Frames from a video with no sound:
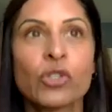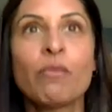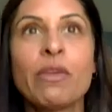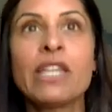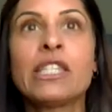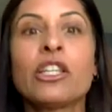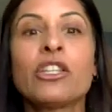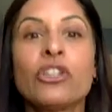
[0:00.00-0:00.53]
So
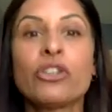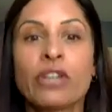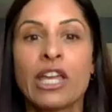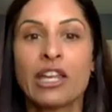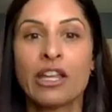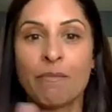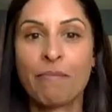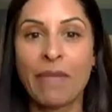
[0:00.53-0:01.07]
basically, you're
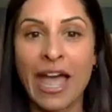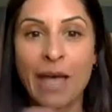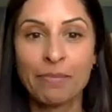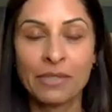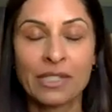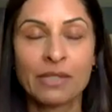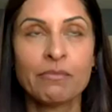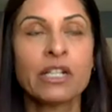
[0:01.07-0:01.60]
getting a
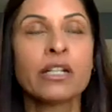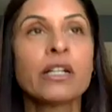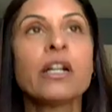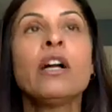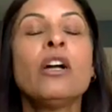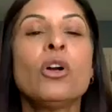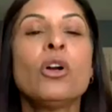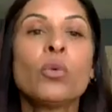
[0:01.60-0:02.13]
pap smear
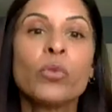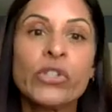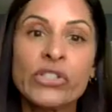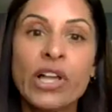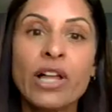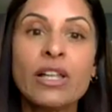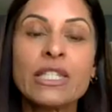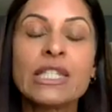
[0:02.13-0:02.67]

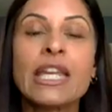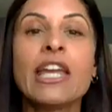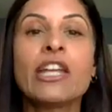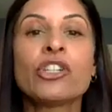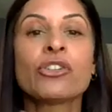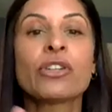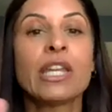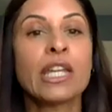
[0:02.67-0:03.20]
result
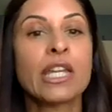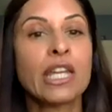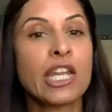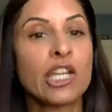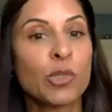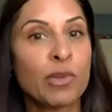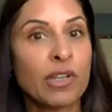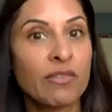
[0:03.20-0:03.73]
and you're getting an
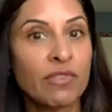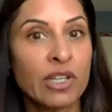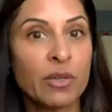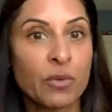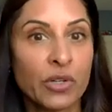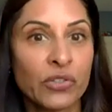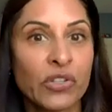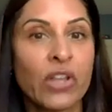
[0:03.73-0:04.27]
HPV
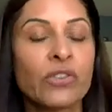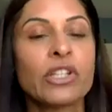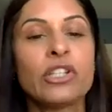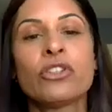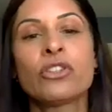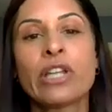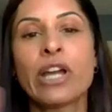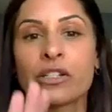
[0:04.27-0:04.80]
result, and
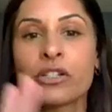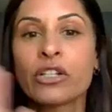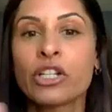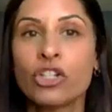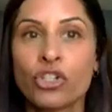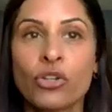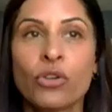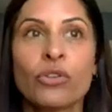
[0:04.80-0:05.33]
your doctor
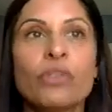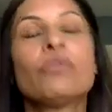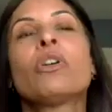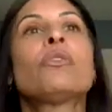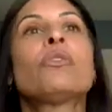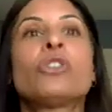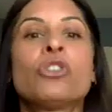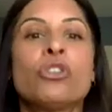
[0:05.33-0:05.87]
can show you
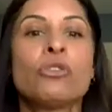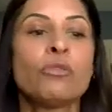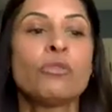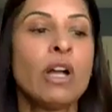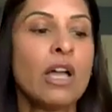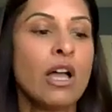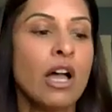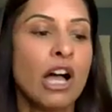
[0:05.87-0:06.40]
those two
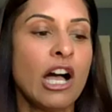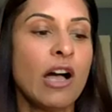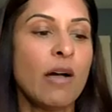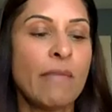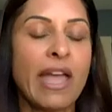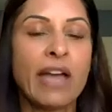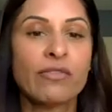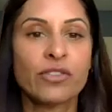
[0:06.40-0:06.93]

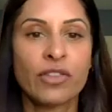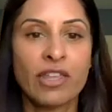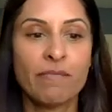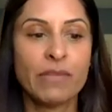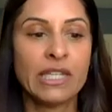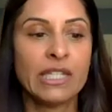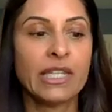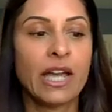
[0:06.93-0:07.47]
after they've
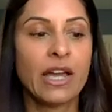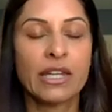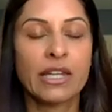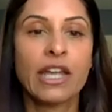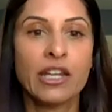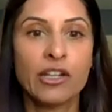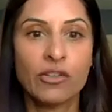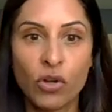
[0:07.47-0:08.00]
been done
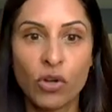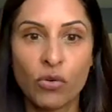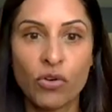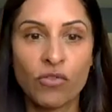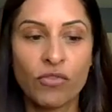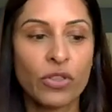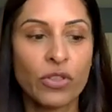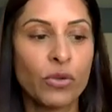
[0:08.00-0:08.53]
and kind of go
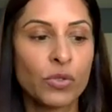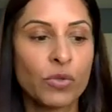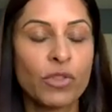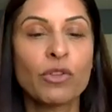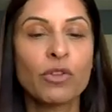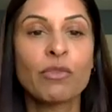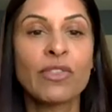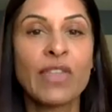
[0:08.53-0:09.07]
over those
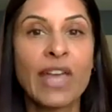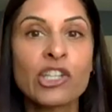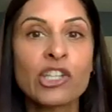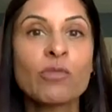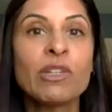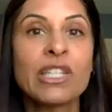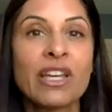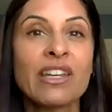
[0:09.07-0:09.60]
with you. But that
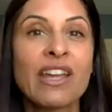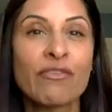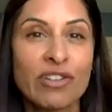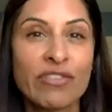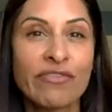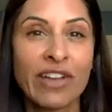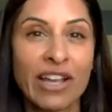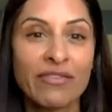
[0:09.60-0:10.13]
should be done
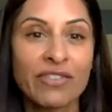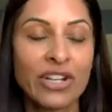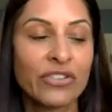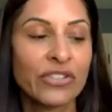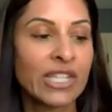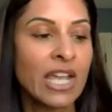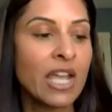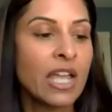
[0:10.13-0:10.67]
every 5
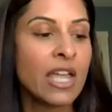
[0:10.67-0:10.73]
years.